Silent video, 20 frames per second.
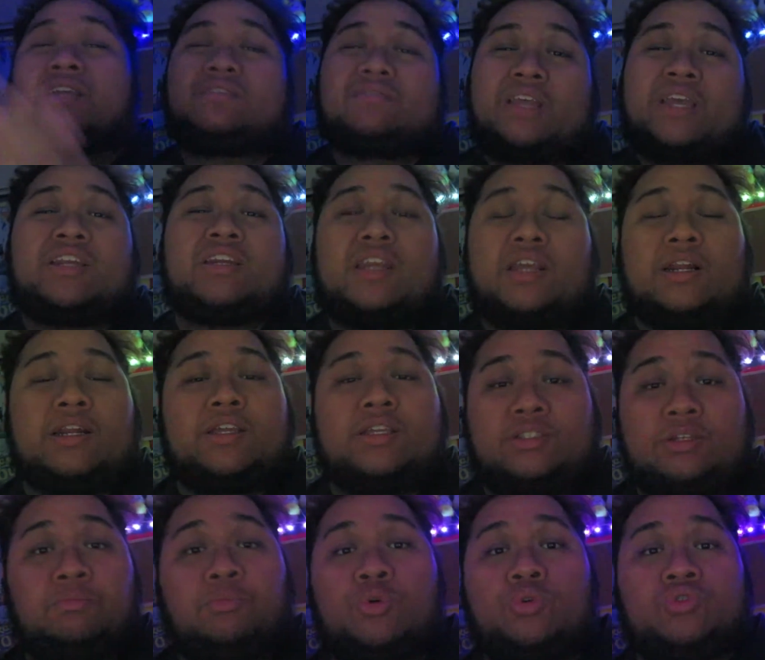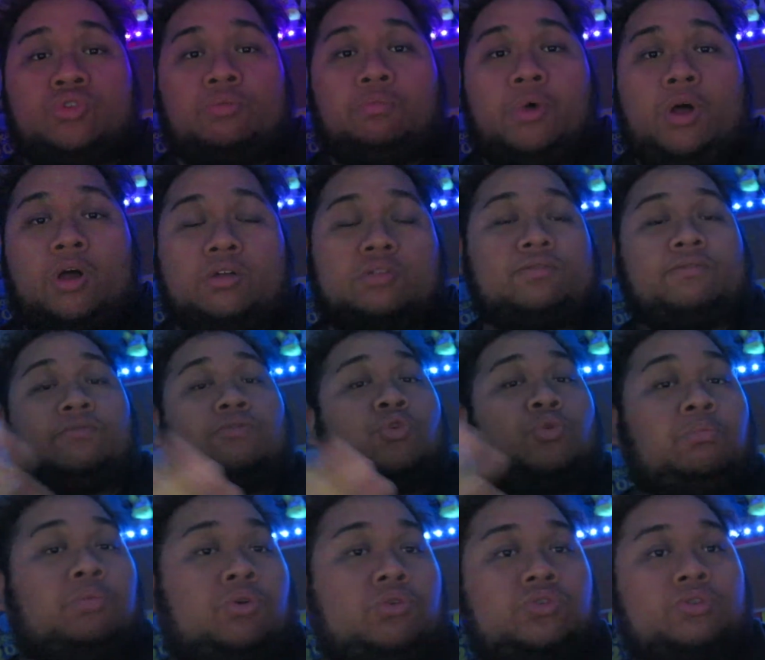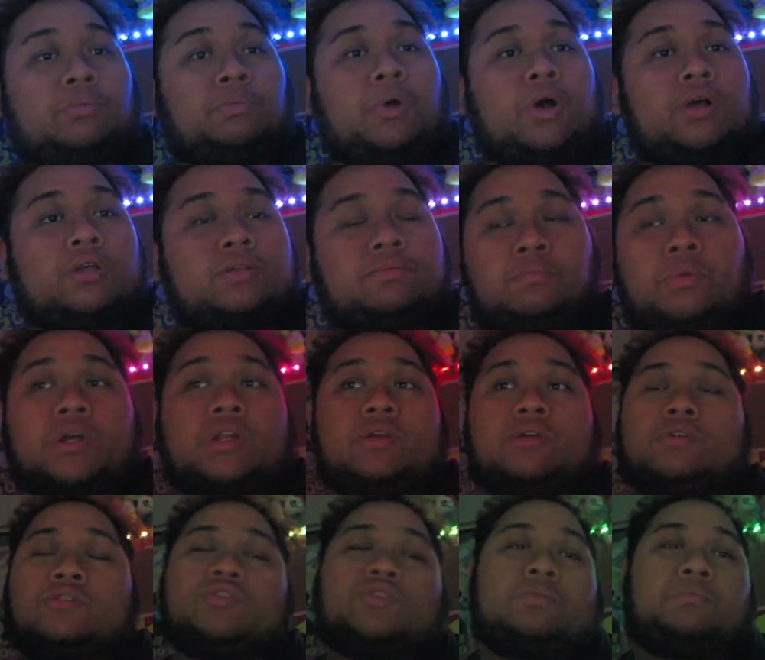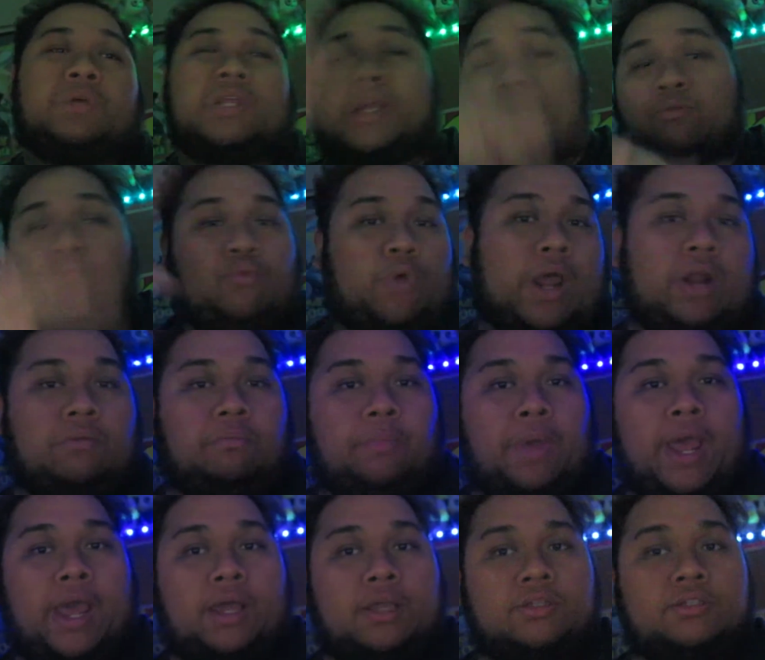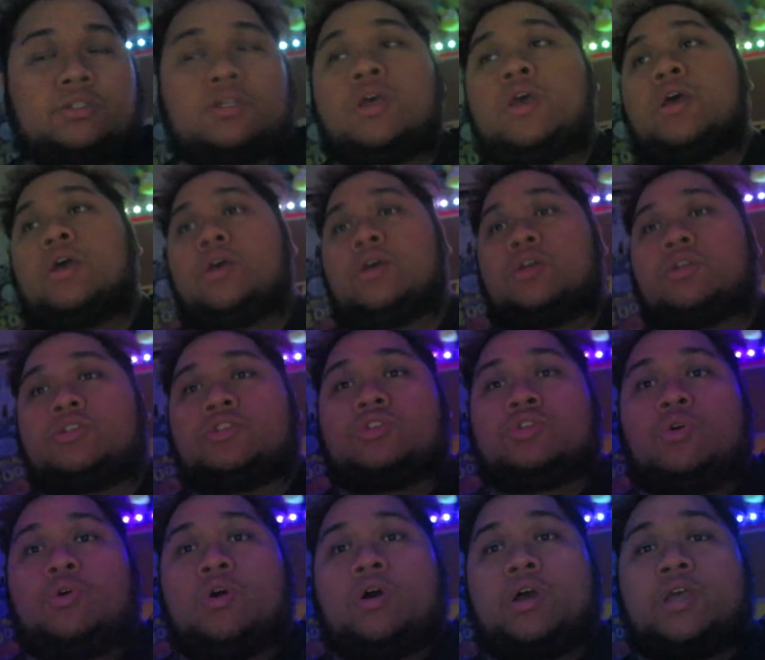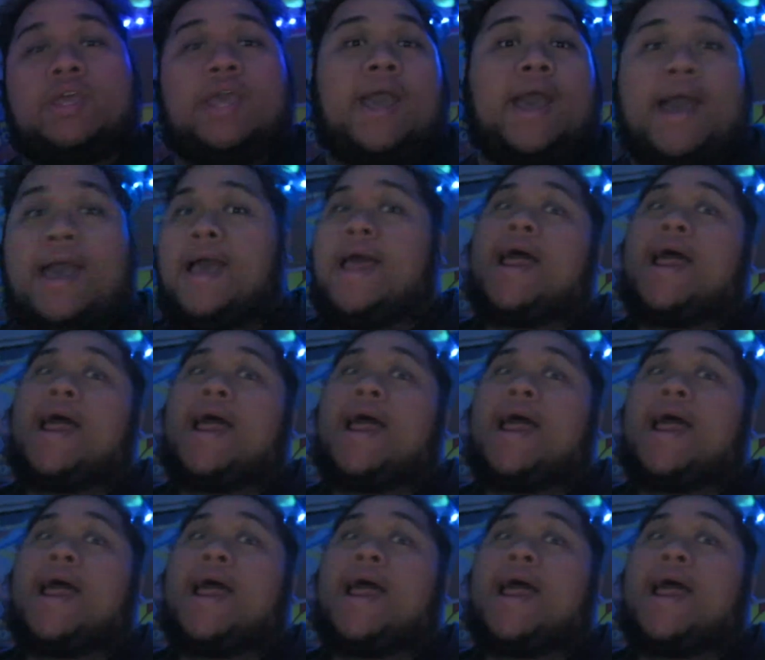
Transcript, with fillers: Technically it's a booster box, a full booster box, but it's gonna be like random packs. So yeah,